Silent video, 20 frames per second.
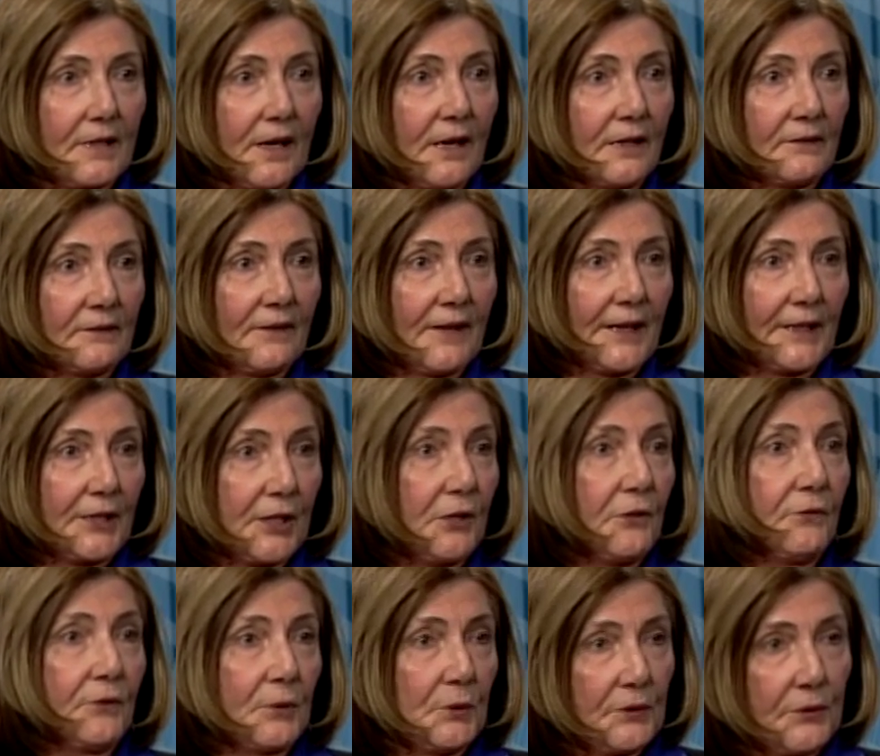unlike
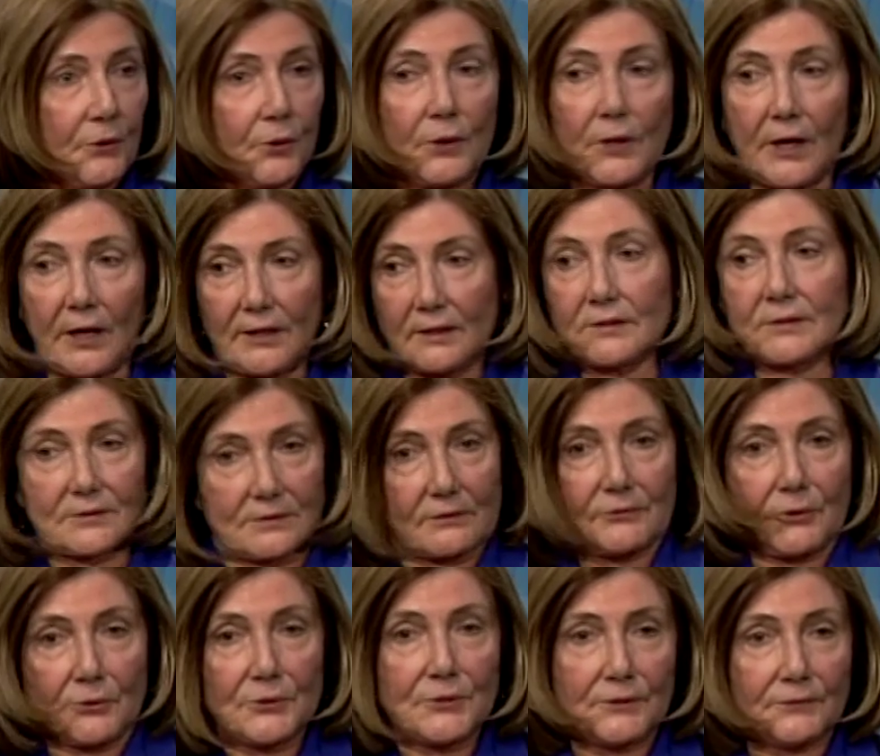even
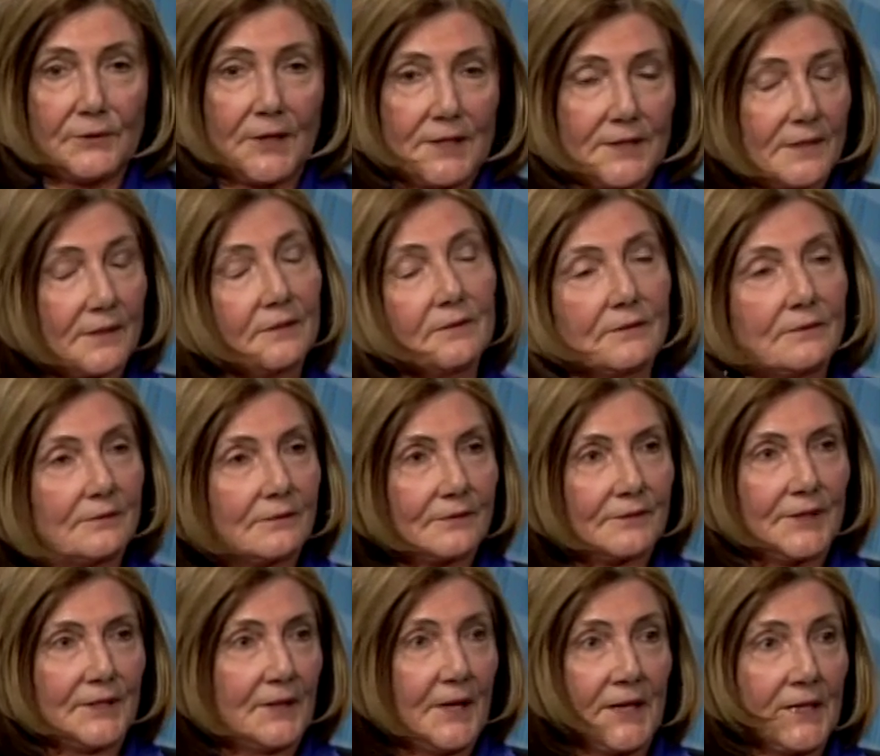those of us in
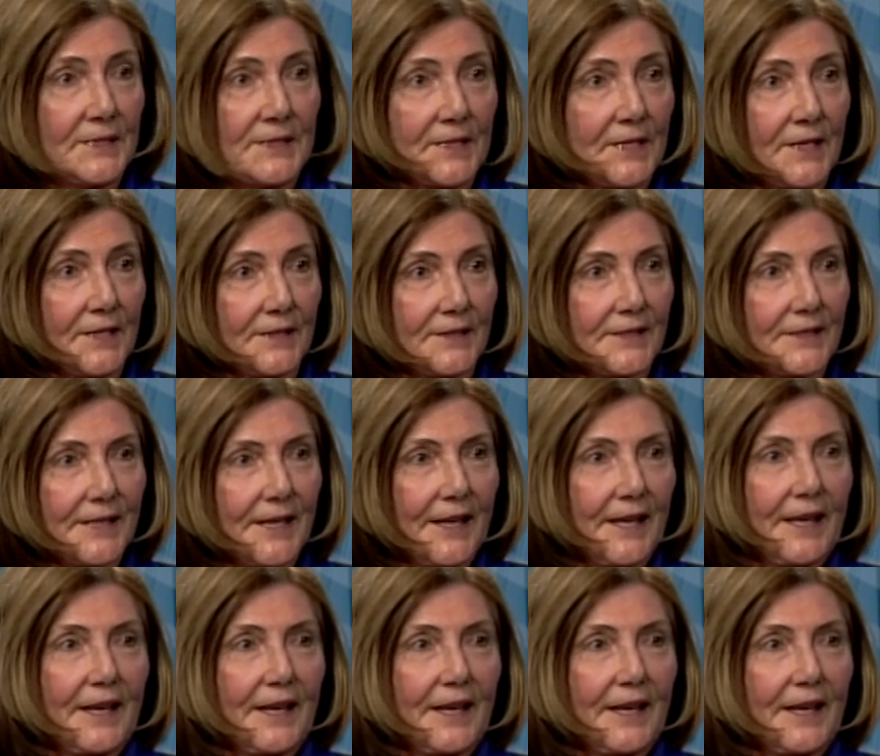the United States.